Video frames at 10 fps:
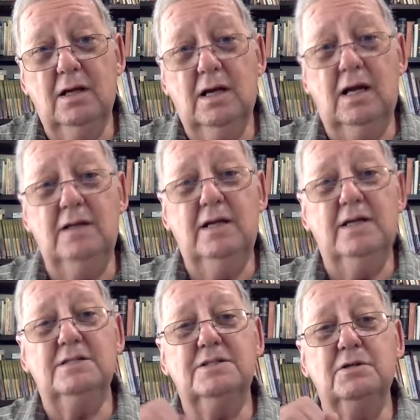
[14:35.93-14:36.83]
And yet
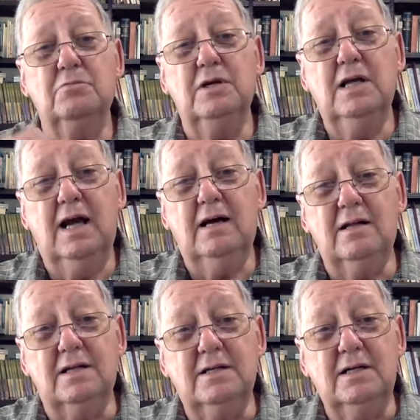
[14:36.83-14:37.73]
it's the
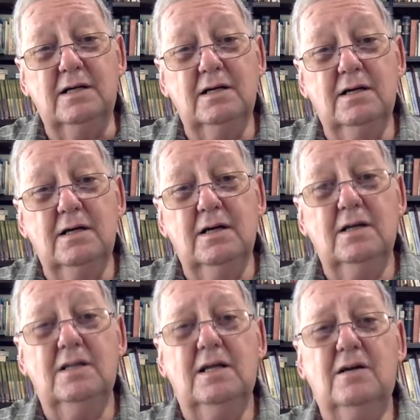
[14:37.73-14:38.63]
reality
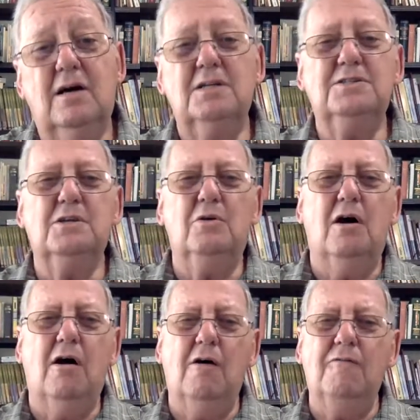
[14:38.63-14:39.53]
that God so
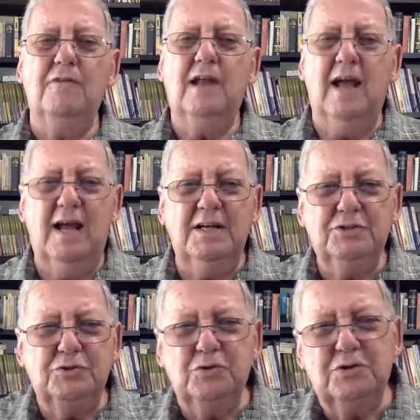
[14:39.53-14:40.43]
often
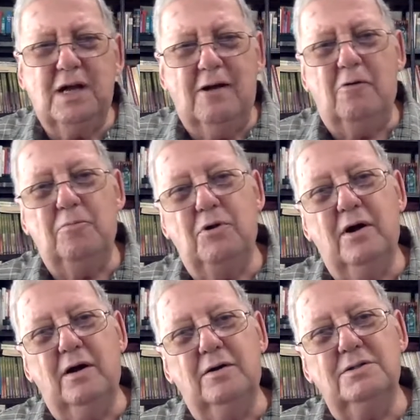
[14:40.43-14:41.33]
answers our
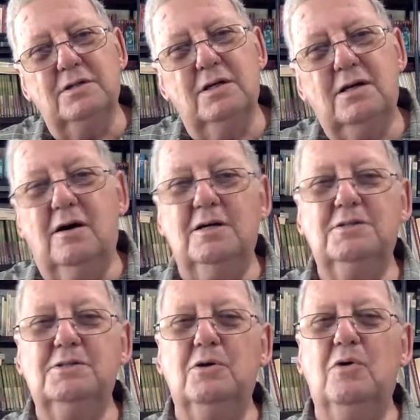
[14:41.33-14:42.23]
prayers. God
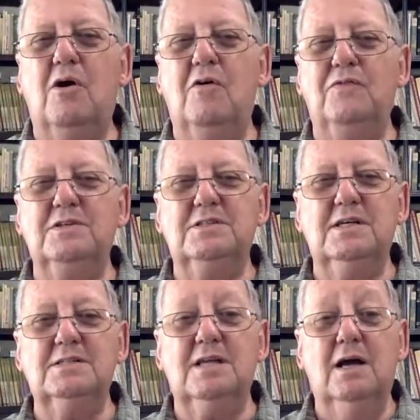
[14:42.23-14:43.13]
so often
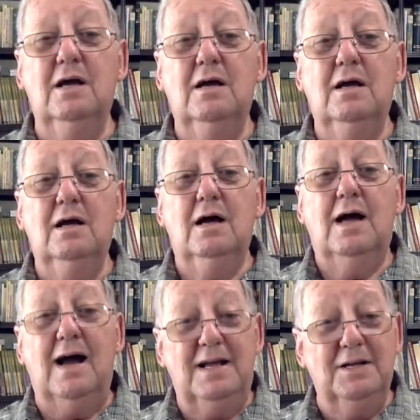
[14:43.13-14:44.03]
says,
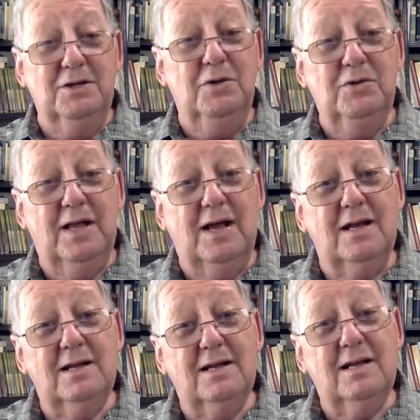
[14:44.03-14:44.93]
I can do that,
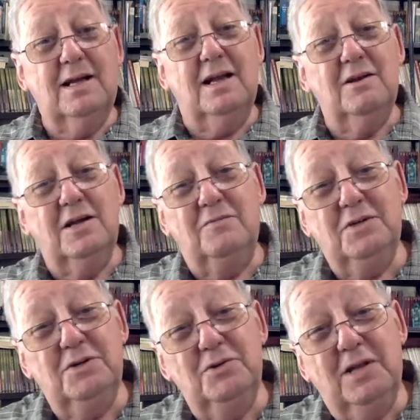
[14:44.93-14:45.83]
and I'd love to
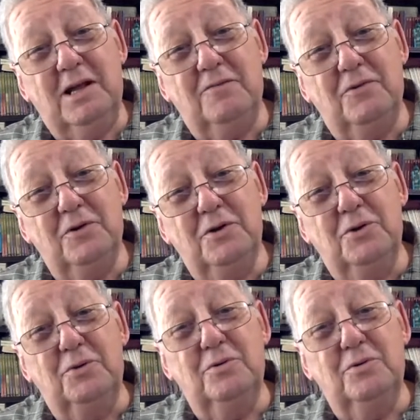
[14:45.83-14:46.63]
do that for you.